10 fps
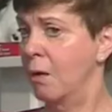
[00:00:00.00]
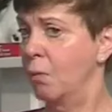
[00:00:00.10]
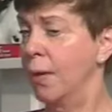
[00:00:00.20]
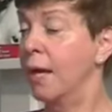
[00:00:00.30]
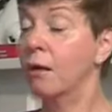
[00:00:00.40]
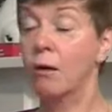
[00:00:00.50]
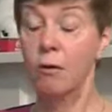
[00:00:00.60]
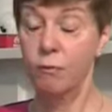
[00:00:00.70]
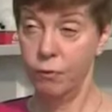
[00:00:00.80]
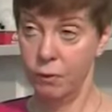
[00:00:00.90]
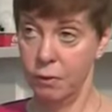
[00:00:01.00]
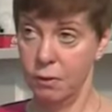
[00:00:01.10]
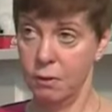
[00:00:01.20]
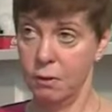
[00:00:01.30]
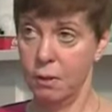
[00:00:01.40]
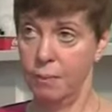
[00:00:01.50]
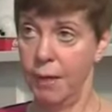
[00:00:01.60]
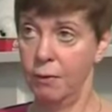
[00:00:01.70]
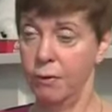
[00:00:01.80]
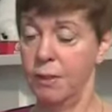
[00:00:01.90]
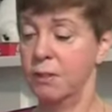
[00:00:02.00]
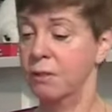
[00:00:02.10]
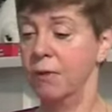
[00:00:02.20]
We had a conference about this